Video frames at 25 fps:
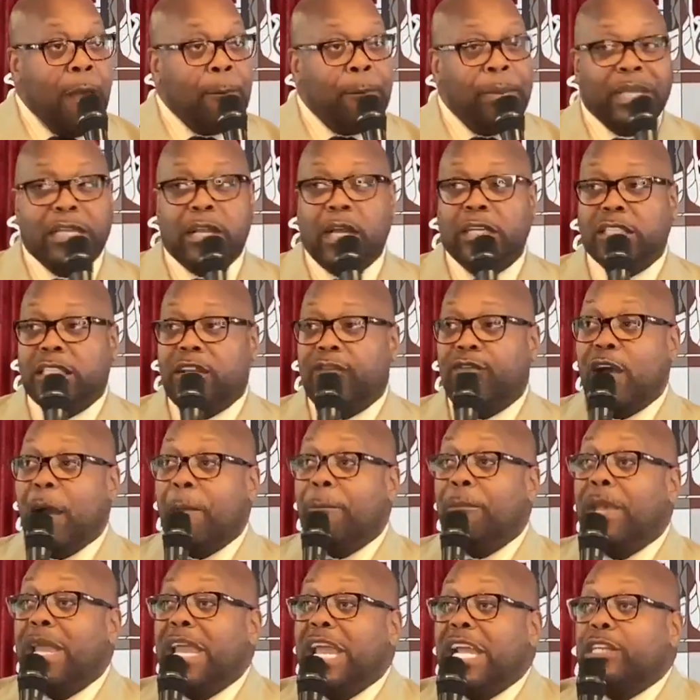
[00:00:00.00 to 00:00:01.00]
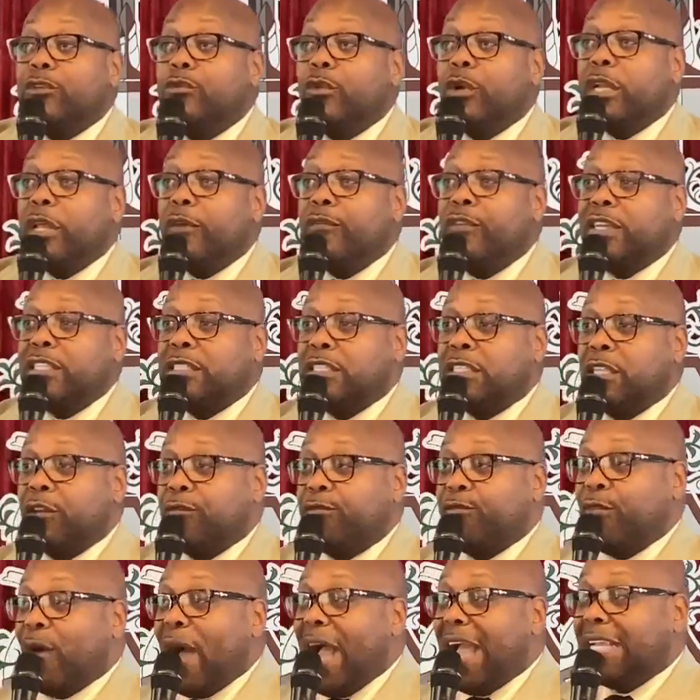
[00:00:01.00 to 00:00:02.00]
Because if I'm ignorant of his
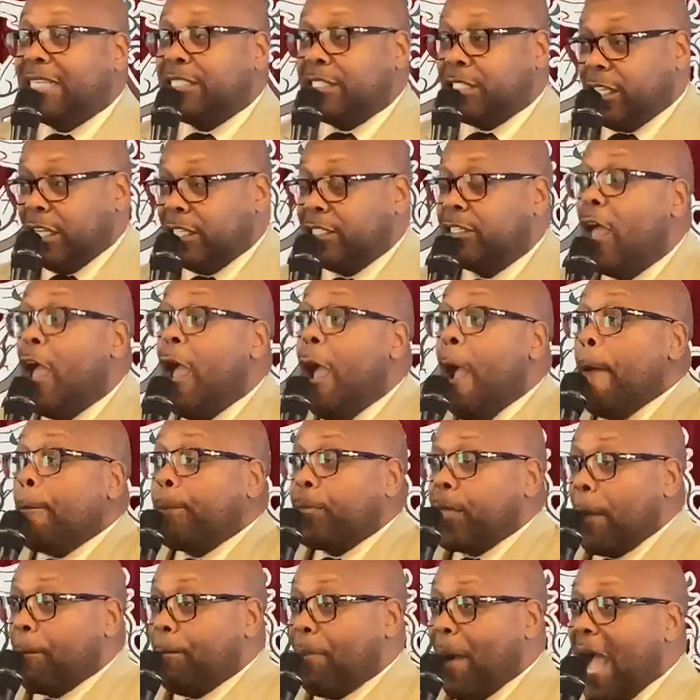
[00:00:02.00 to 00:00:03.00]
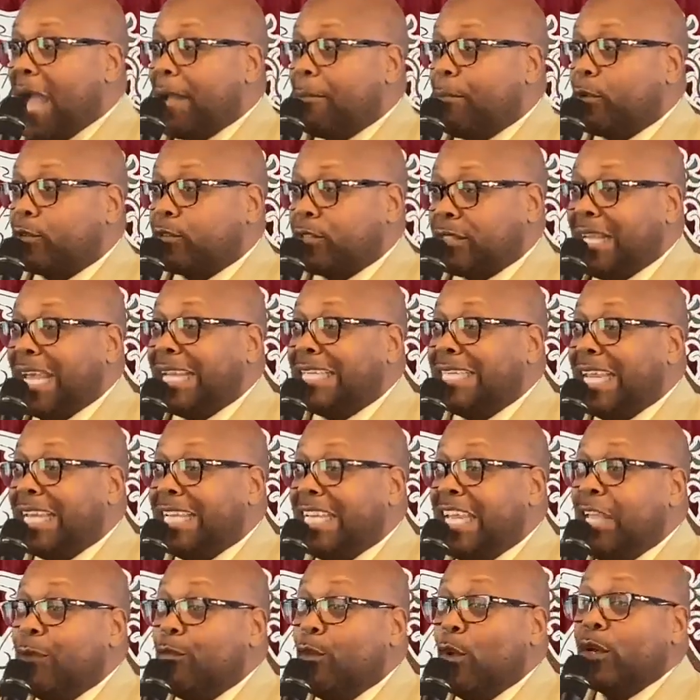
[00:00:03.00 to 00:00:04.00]
devices, the Bible said that
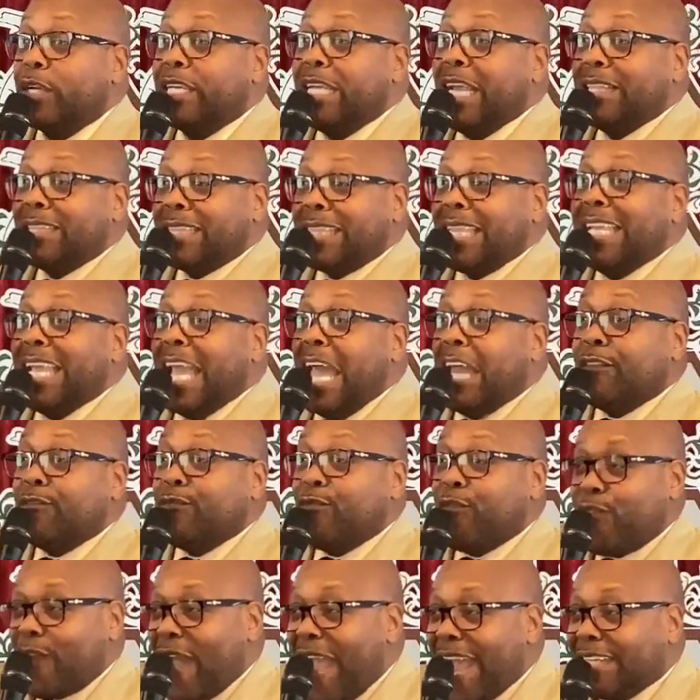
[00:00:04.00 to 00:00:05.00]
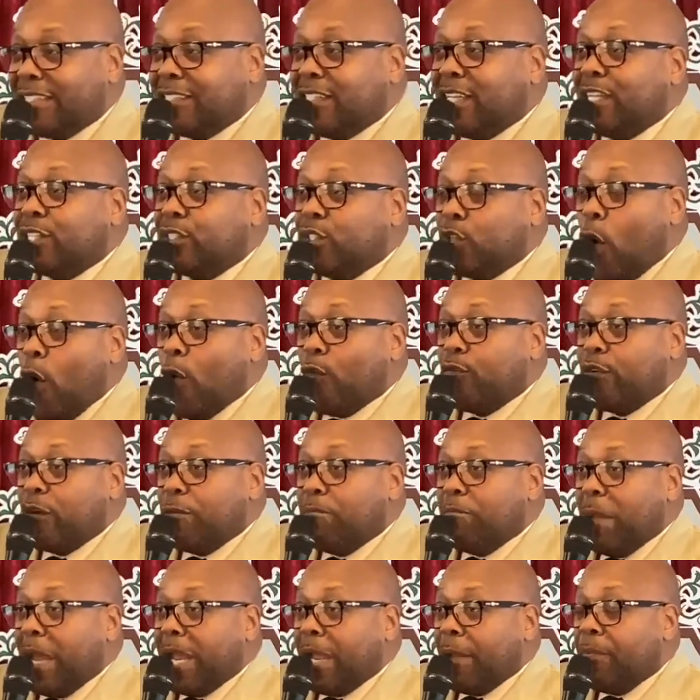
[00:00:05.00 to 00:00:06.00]
he will get the advantage
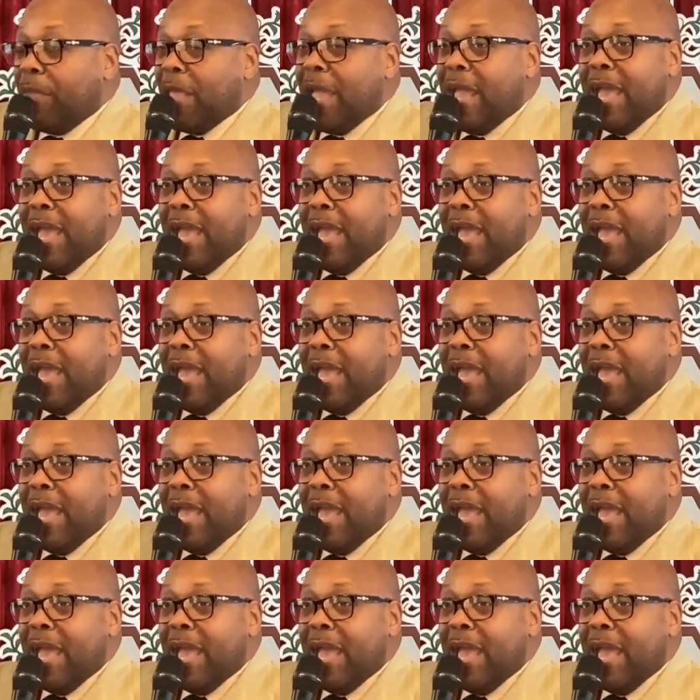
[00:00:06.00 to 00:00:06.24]
over me.